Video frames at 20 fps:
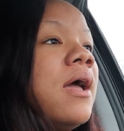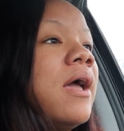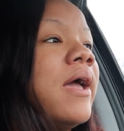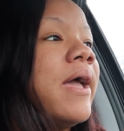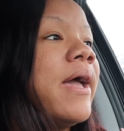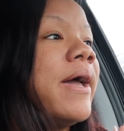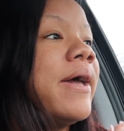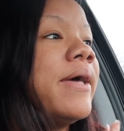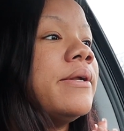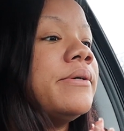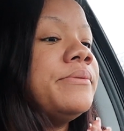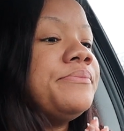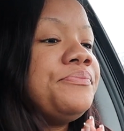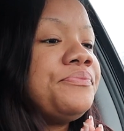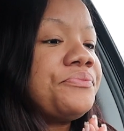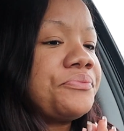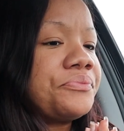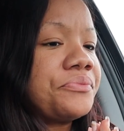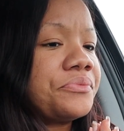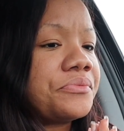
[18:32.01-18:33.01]
And
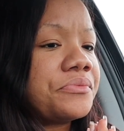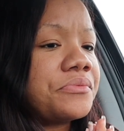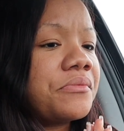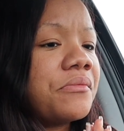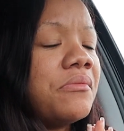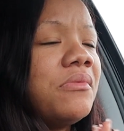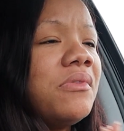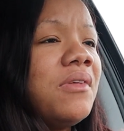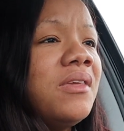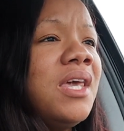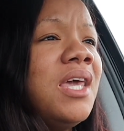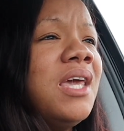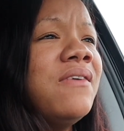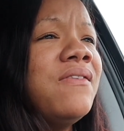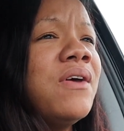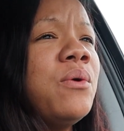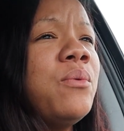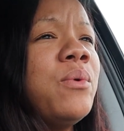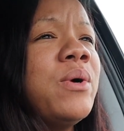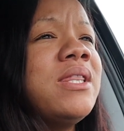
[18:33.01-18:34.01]

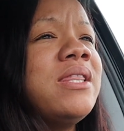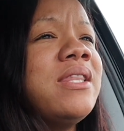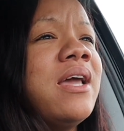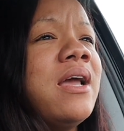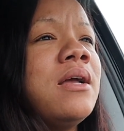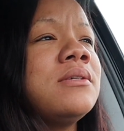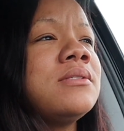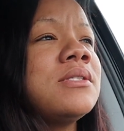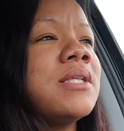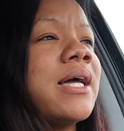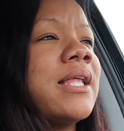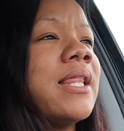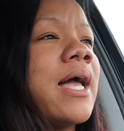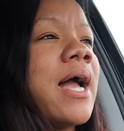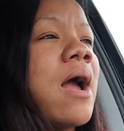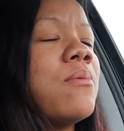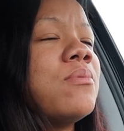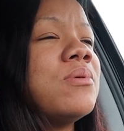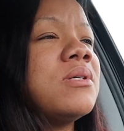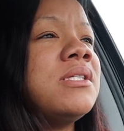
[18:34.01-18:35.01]
even when things like
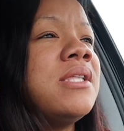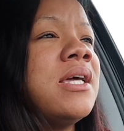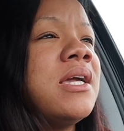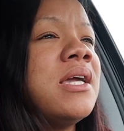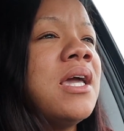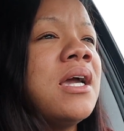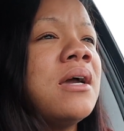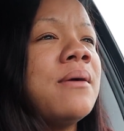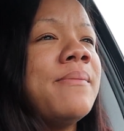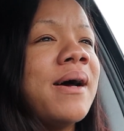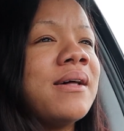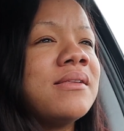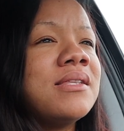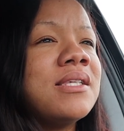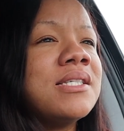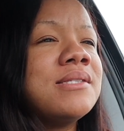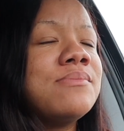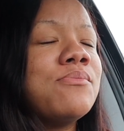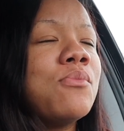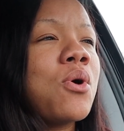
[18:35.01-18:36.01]
I was thinking about
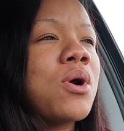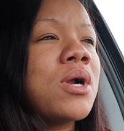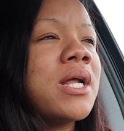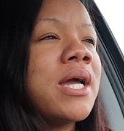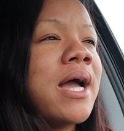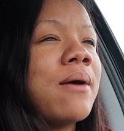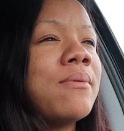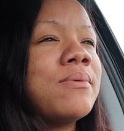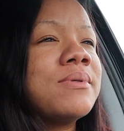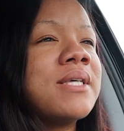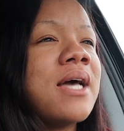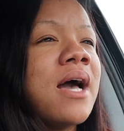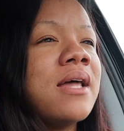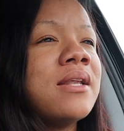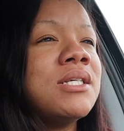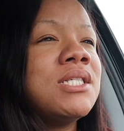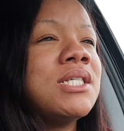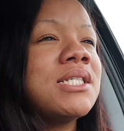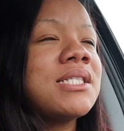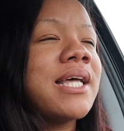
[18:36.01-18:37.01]
this morning, I was
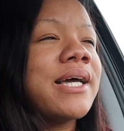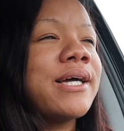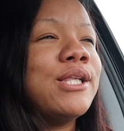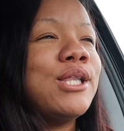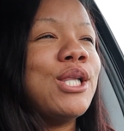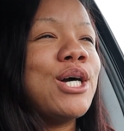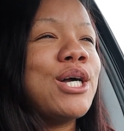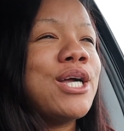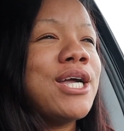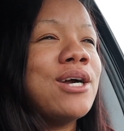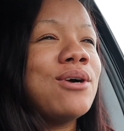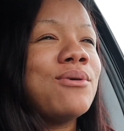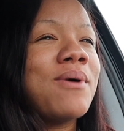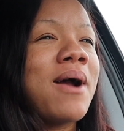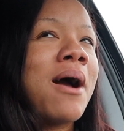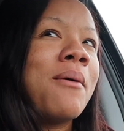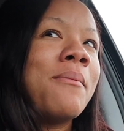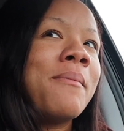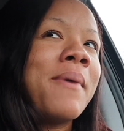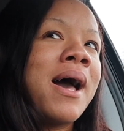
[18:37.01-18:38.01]
kind of just like looking
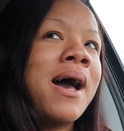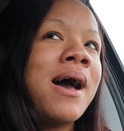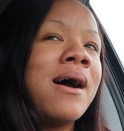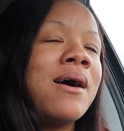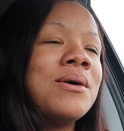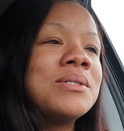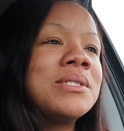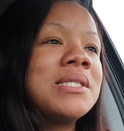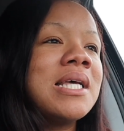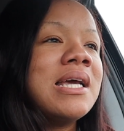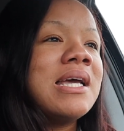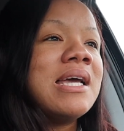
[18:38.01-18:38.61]
around my house,